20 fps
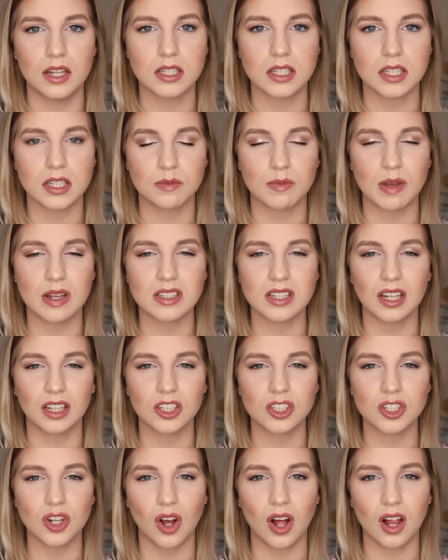smells
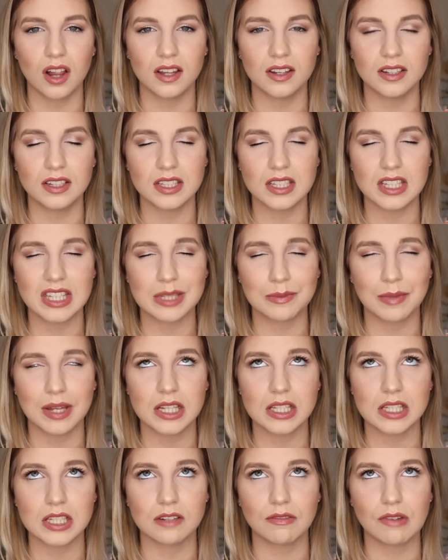like chocolate.
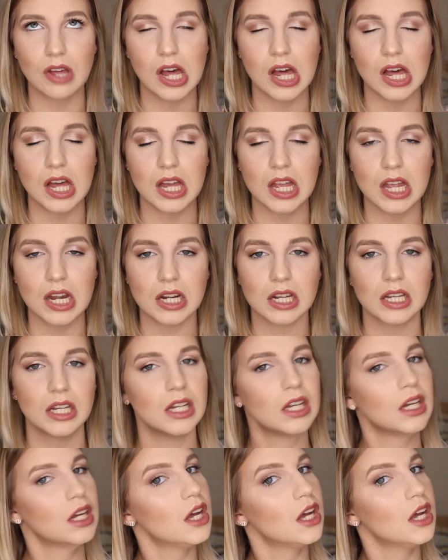smells divine.